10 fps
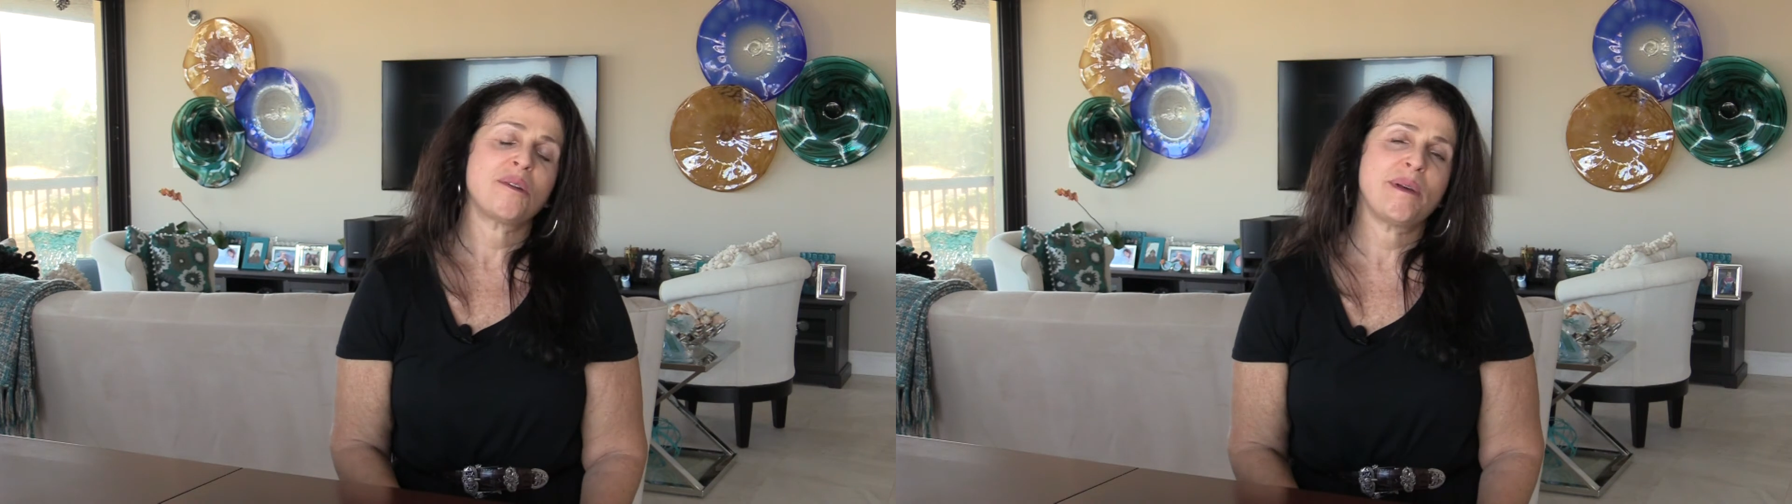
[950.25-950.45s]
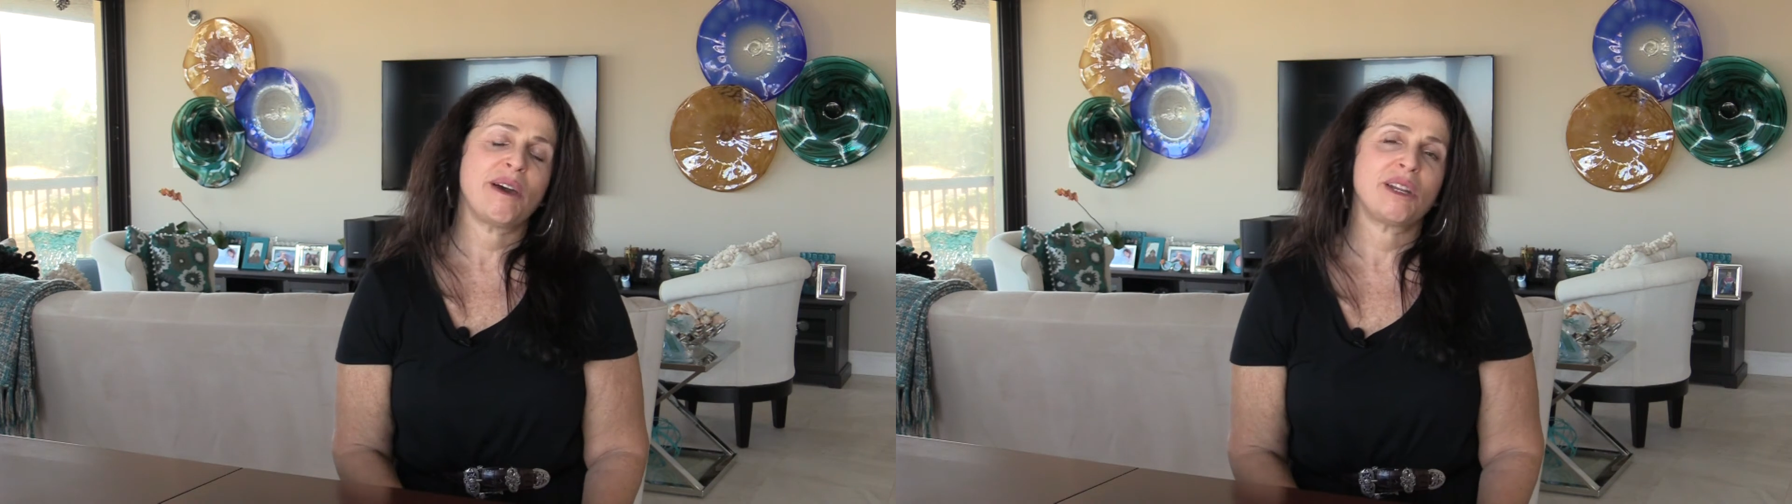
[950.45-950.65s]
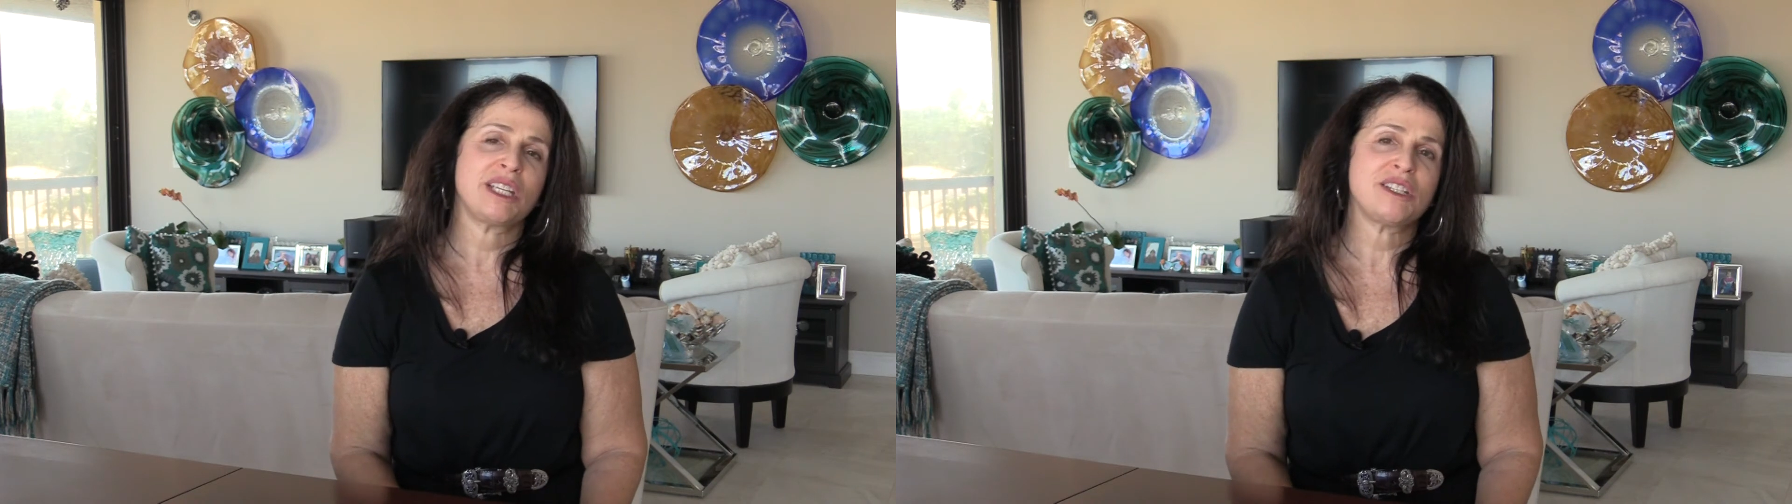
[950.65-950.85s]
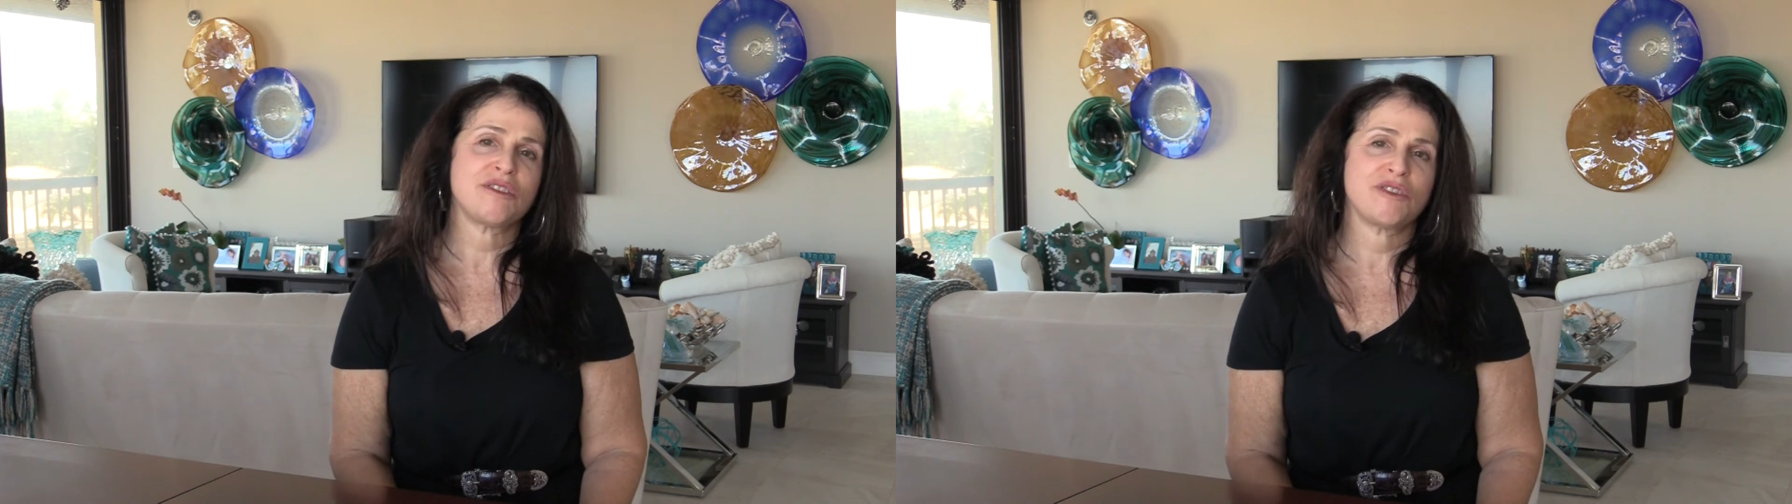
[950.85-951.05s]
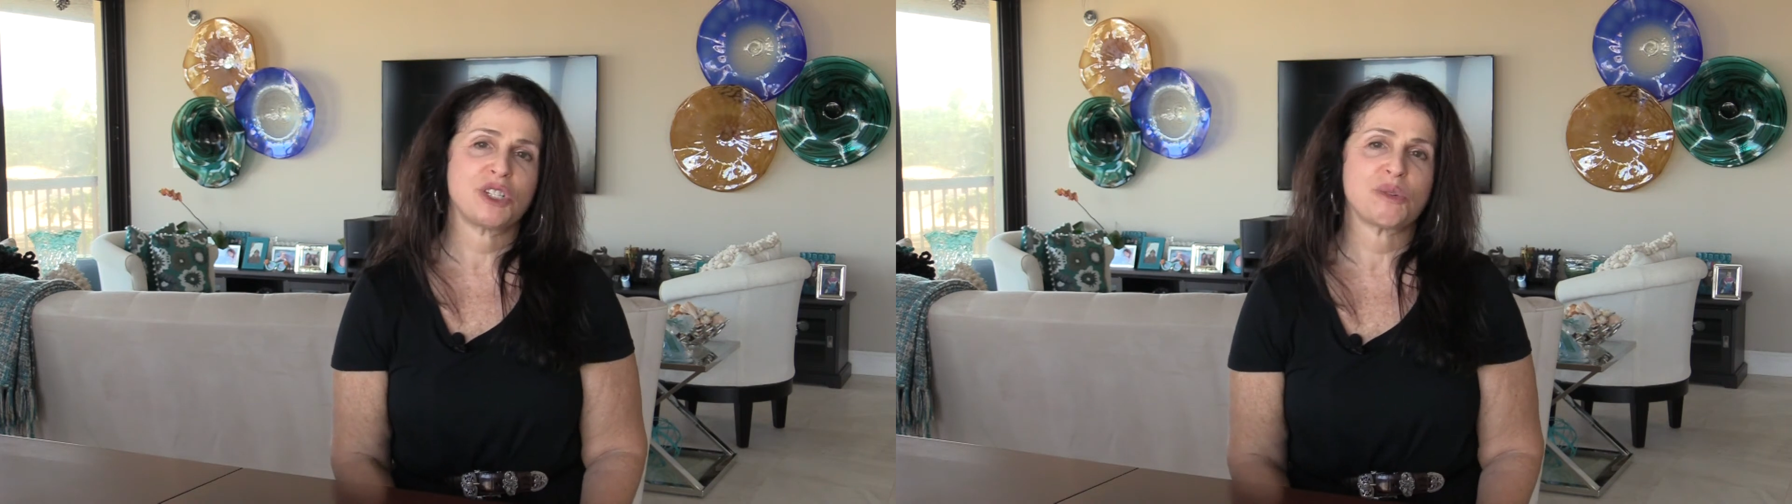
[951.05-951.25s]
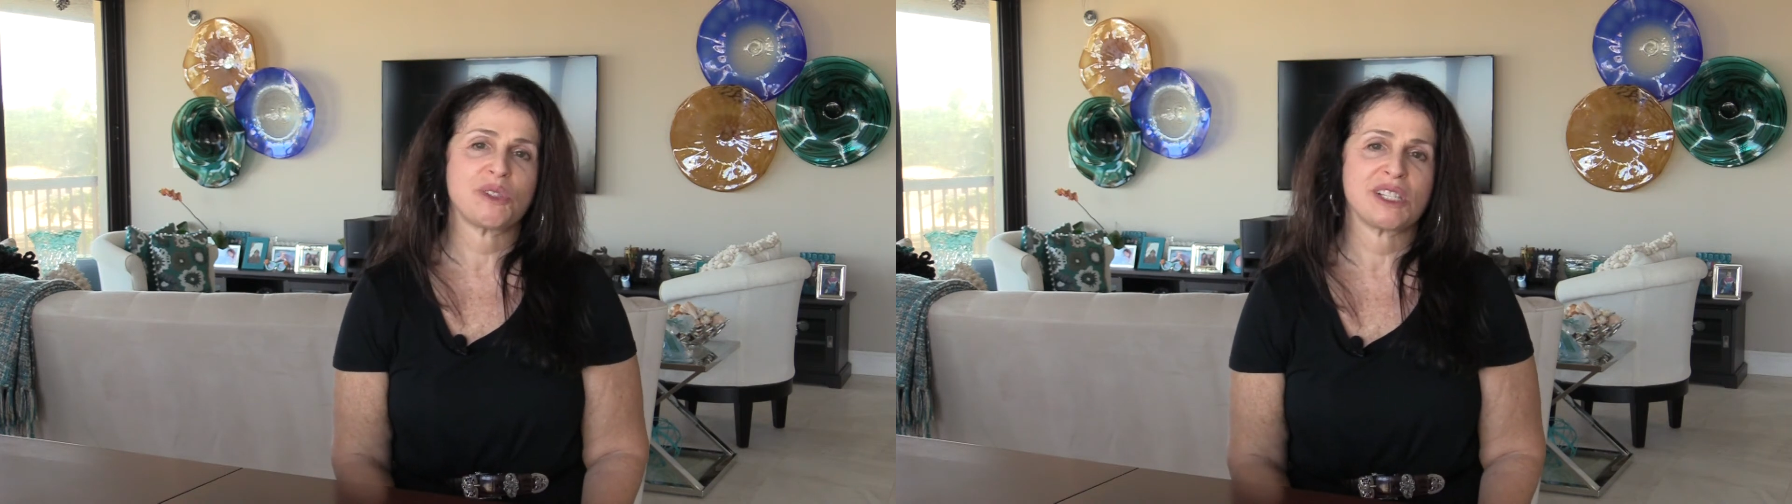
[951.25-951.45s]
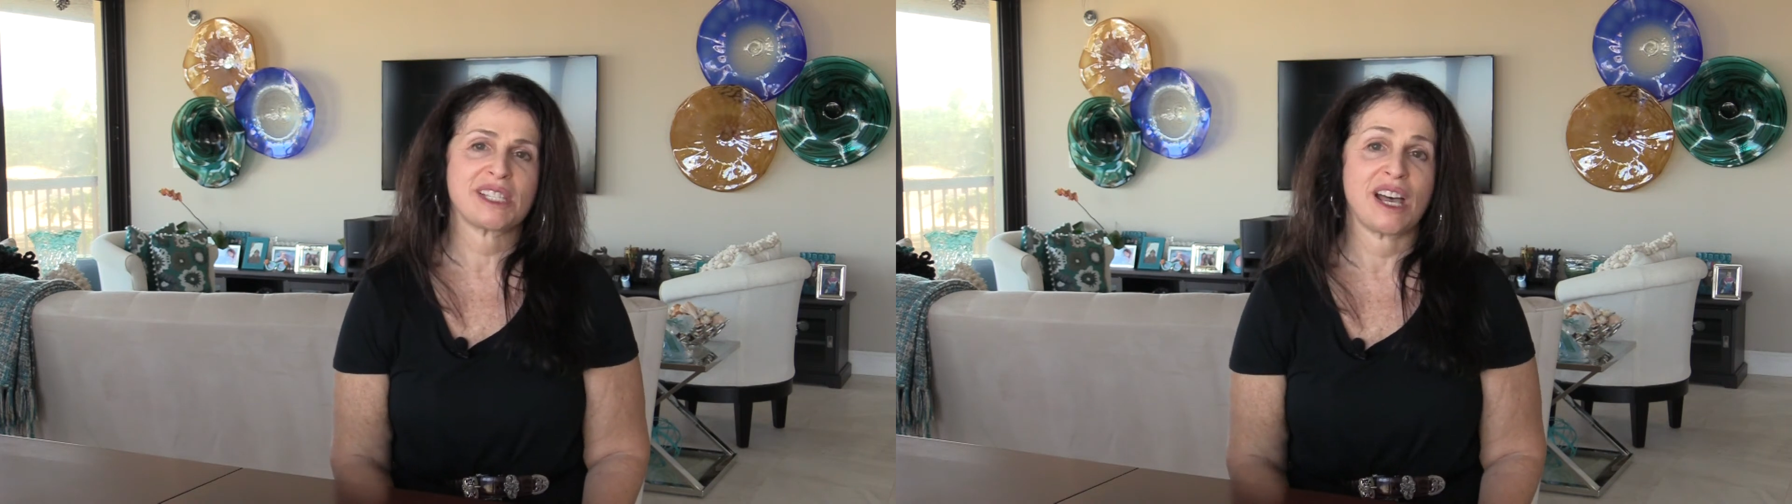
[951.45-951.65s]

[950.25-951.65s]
about individuals